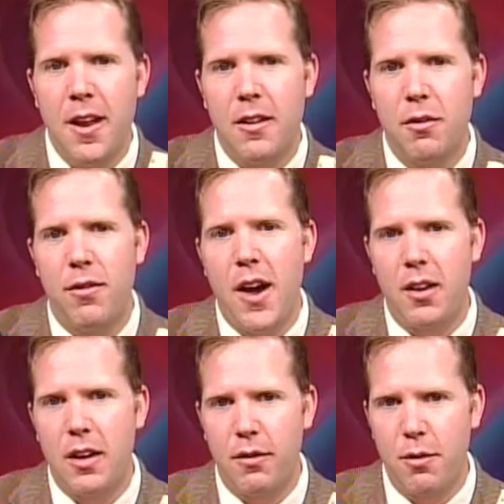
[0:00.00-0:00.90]
Now
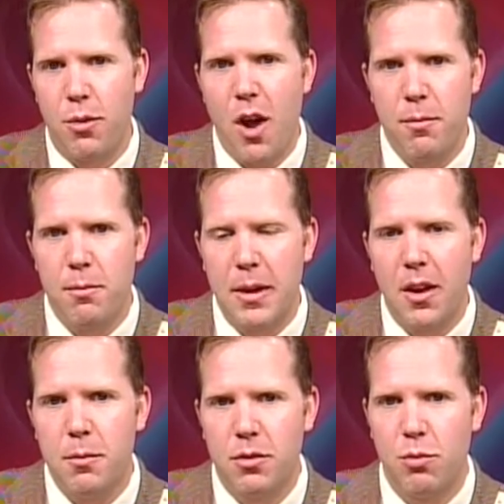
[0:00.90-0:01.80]
finally, if the problem
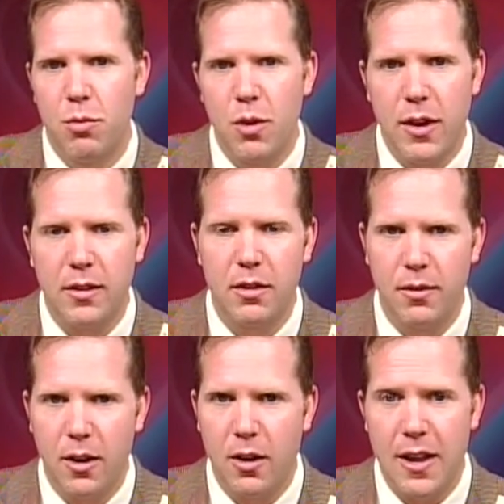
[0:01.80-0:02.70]
becomes really
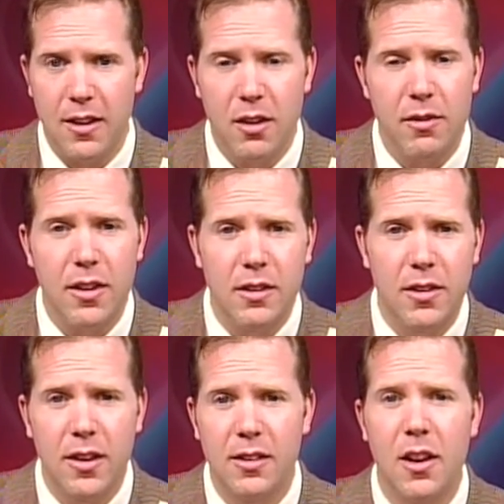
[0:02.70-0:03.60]
severe and none of these
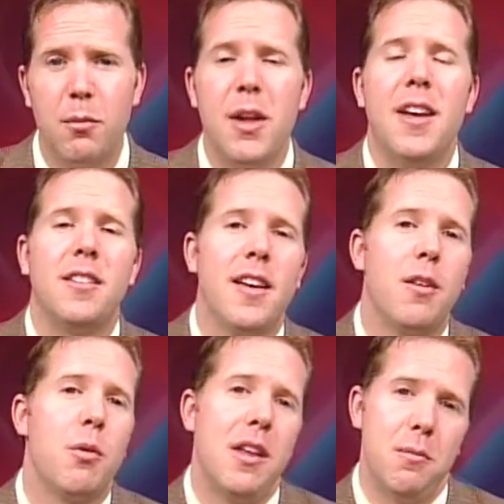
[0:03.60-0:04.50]
things help take
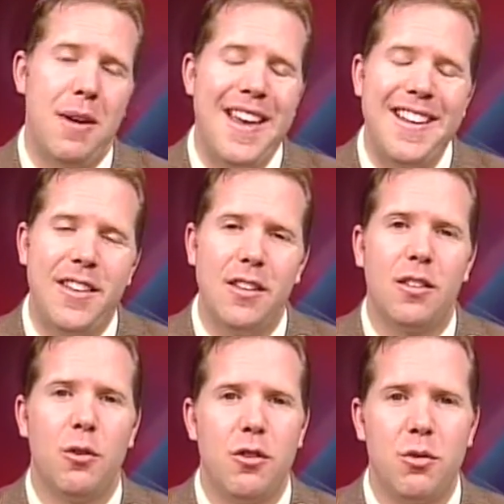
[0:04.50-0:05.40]
away the pain, then
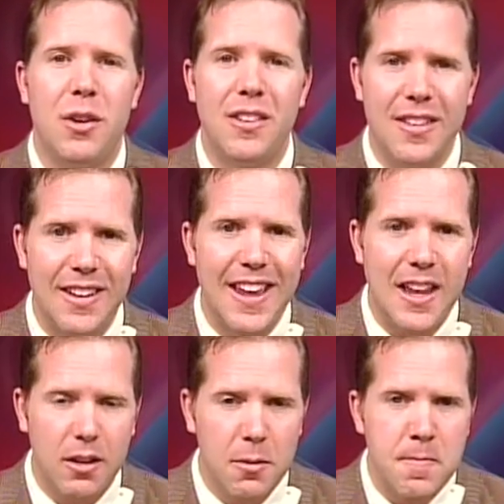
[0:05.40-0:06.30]
surgery is
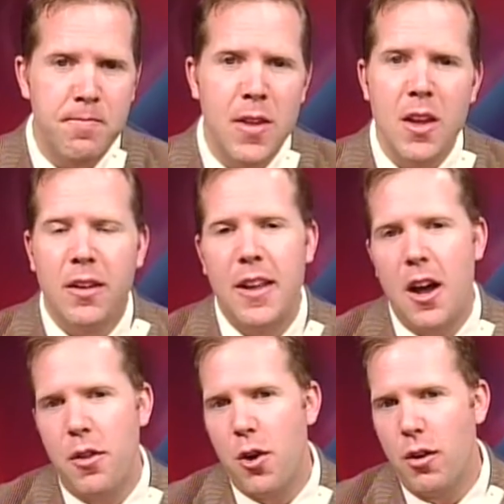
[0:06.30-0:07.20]
indicated.
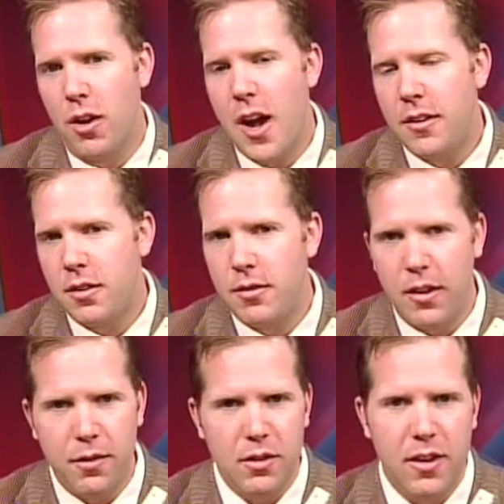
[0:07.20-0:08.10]
Now, there are lots of
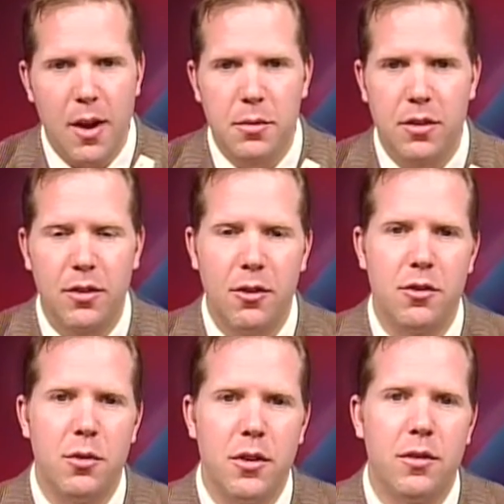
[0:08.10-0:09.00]
different types of
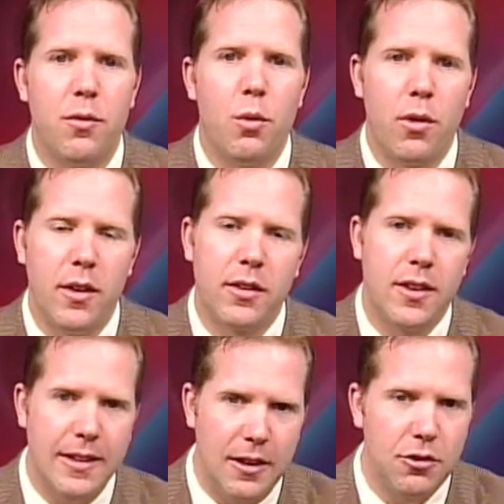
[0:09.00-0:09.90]
surgeries for this
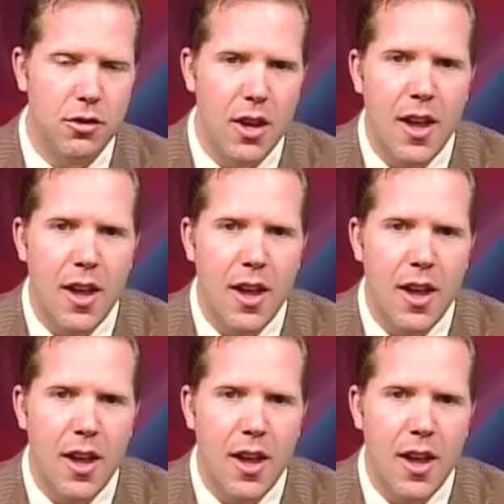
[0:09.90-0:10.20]
condition,